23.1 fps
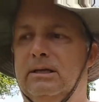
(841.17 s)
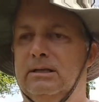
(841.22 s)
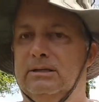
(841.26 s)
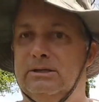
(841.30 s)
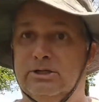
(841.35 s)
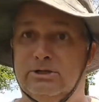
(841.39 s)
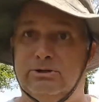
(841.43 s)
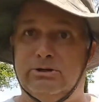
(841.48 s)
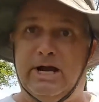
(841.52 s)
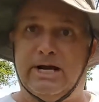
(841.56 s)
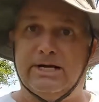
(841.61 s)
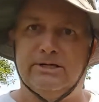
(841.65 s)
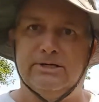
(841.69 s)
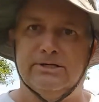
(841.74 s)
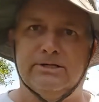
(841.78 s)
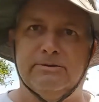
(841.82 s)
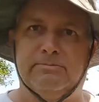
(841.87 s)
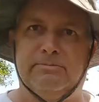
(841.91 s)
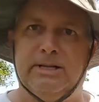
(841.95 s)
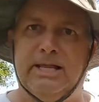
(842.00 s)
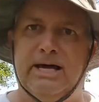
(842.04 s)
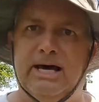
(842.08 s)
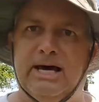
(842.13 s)
to Tractor
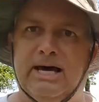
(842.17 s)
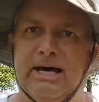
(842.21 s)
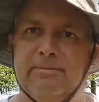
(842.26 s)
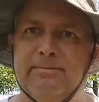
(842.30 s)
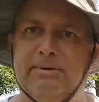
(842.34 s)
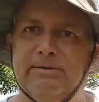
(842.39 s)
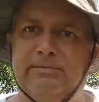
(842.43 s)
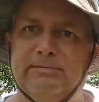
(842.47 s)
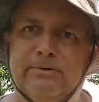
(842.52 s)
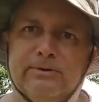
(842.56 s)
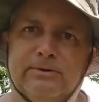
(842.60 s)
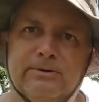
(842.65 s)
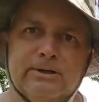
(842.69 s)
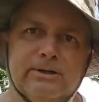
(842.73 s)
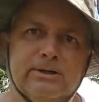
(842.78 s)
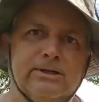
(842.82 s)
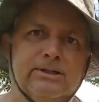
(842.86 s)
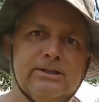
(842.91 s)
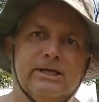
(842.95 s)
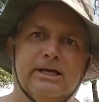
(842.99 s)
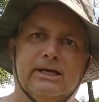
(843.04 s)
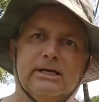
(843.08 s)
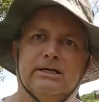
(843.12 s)
Supply before
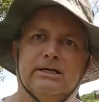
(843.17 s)
they